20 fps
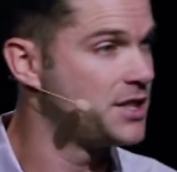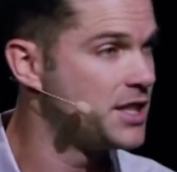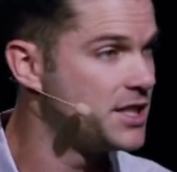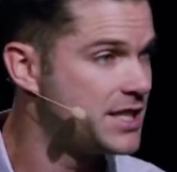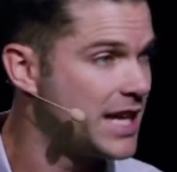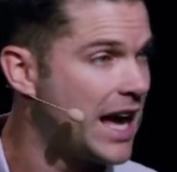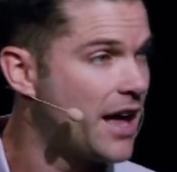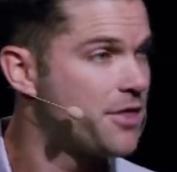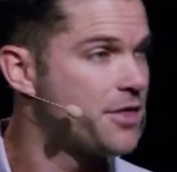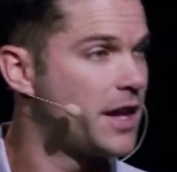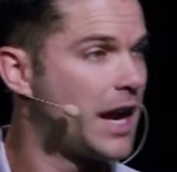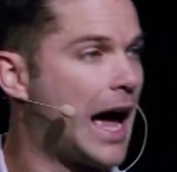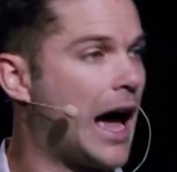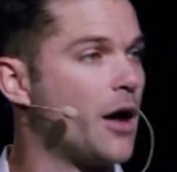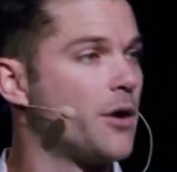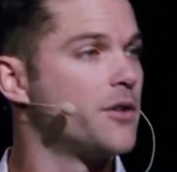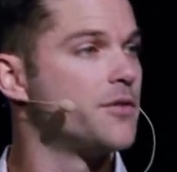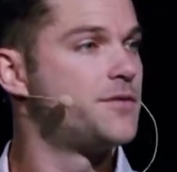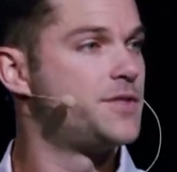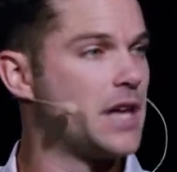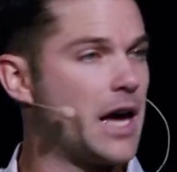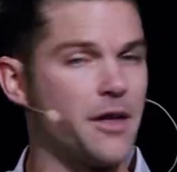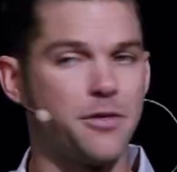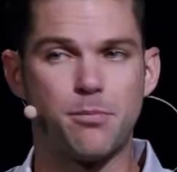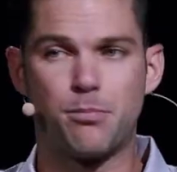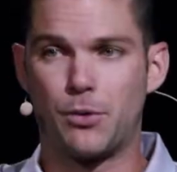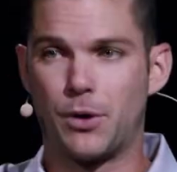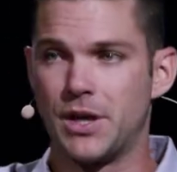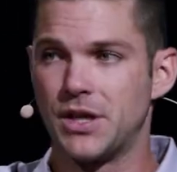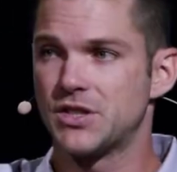to death, that out of death
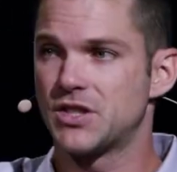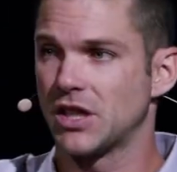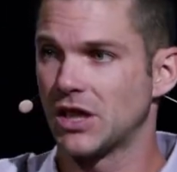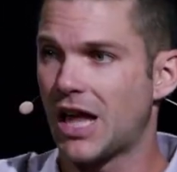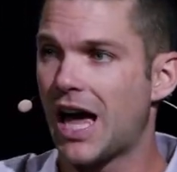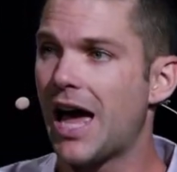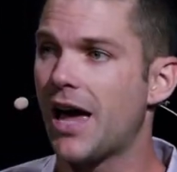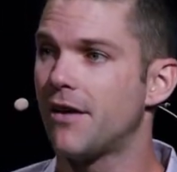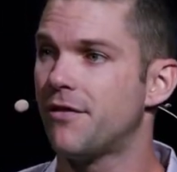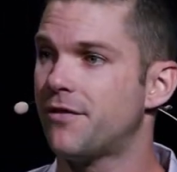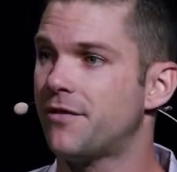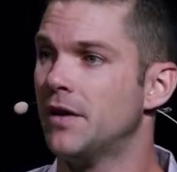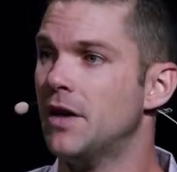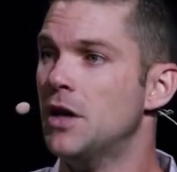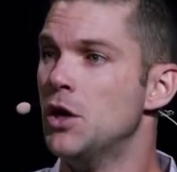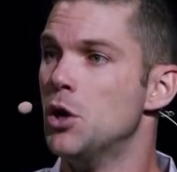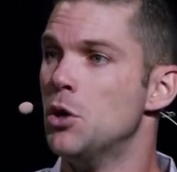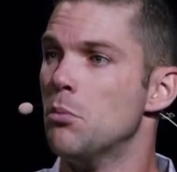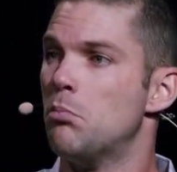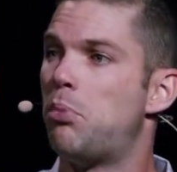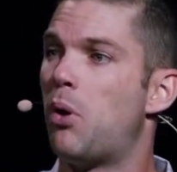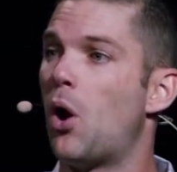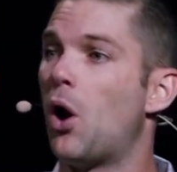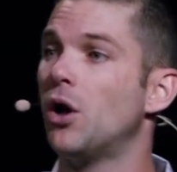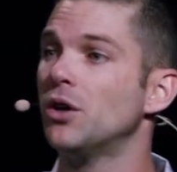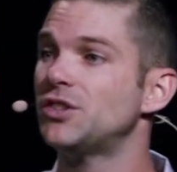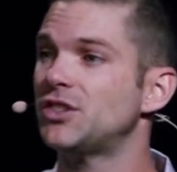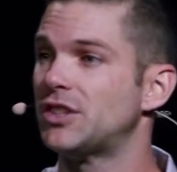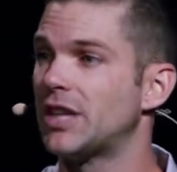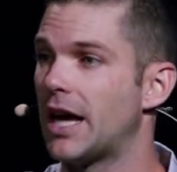brings life.
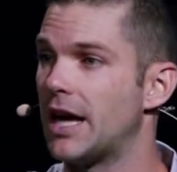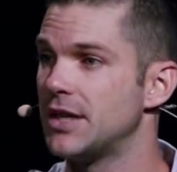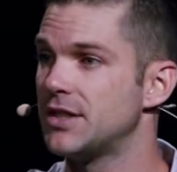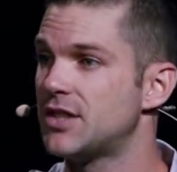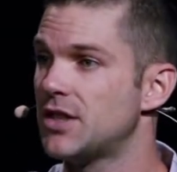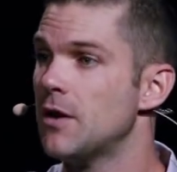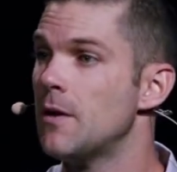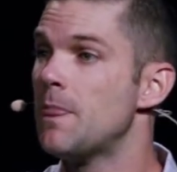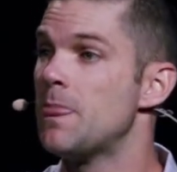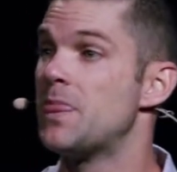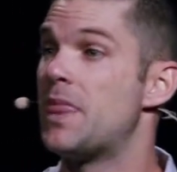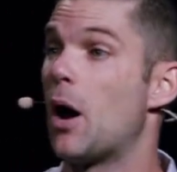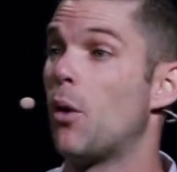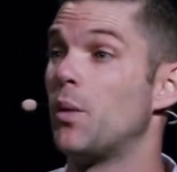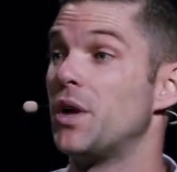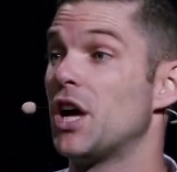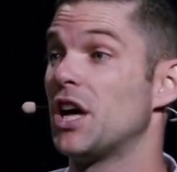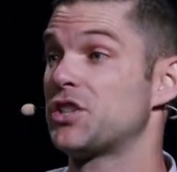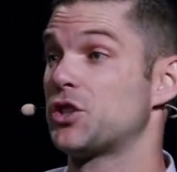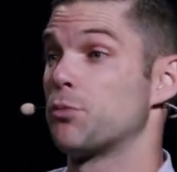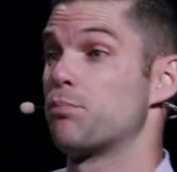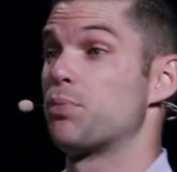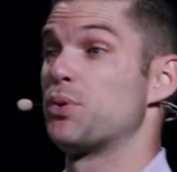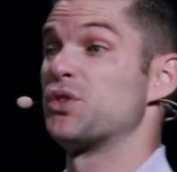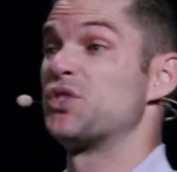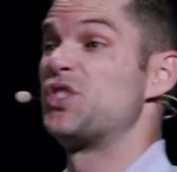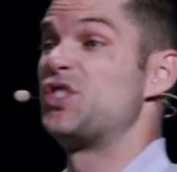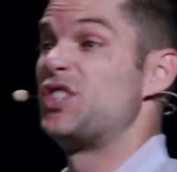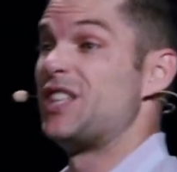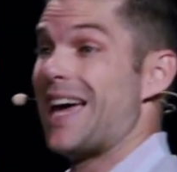Paul says that we ought to
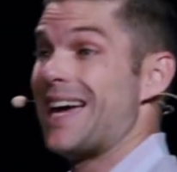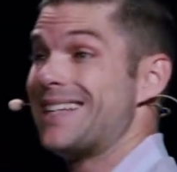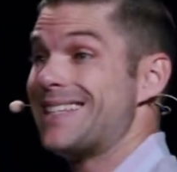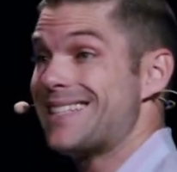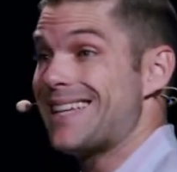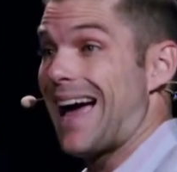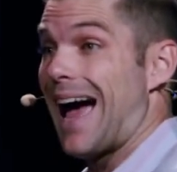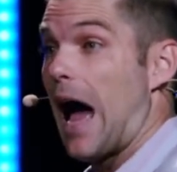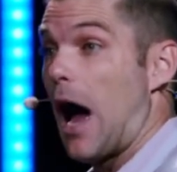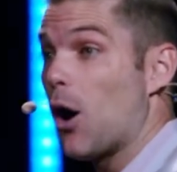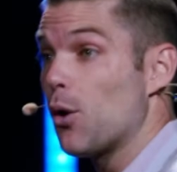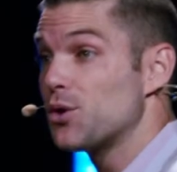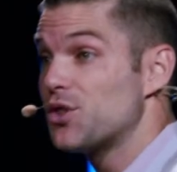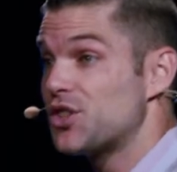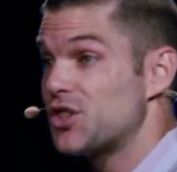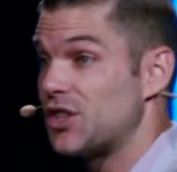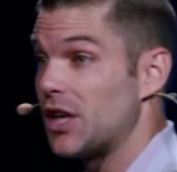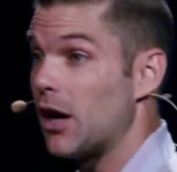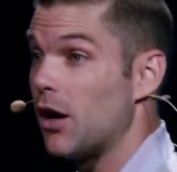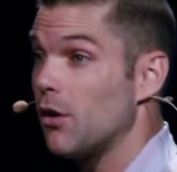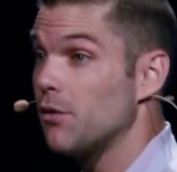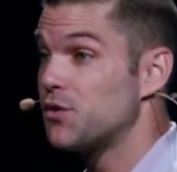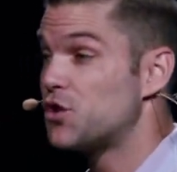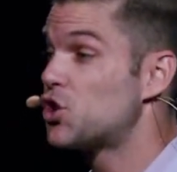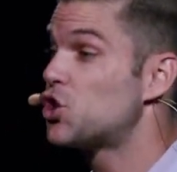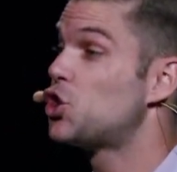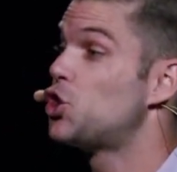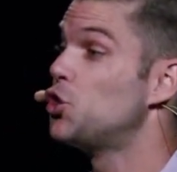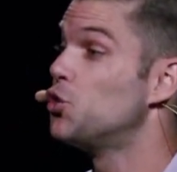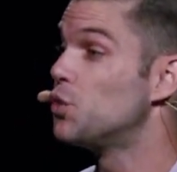present ourselves
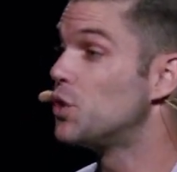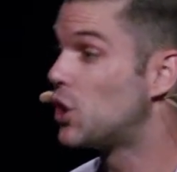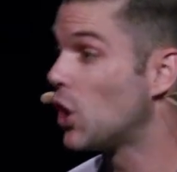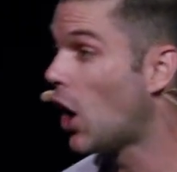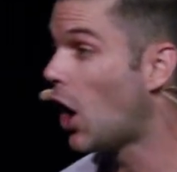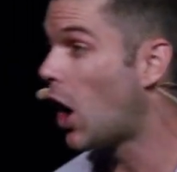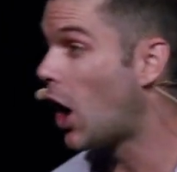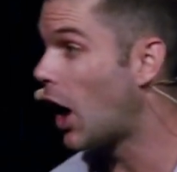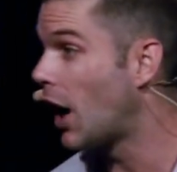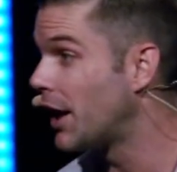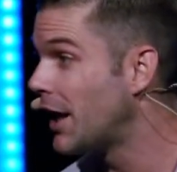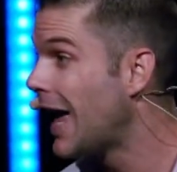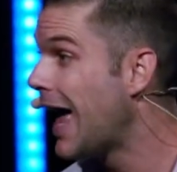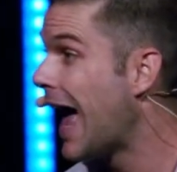to God